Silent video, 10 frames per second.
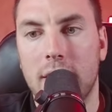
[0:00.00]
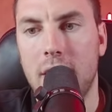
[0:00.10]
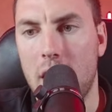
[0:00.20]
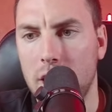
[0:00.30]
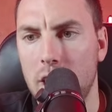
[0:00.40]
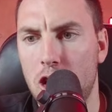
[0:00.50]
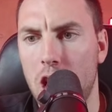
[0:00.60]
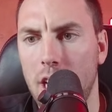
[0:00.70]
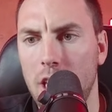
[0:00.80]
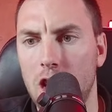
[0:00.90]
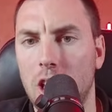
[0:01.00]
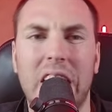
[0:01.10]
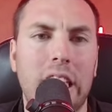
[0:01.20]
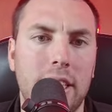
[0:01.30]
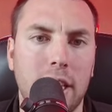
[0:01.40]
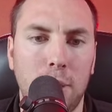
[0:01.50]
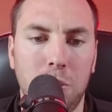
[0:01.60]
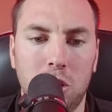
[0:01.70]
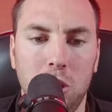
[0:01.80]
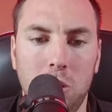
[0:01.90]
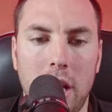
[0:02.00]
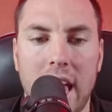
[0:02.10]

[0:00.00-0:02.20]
It's not gonna change anytime soon,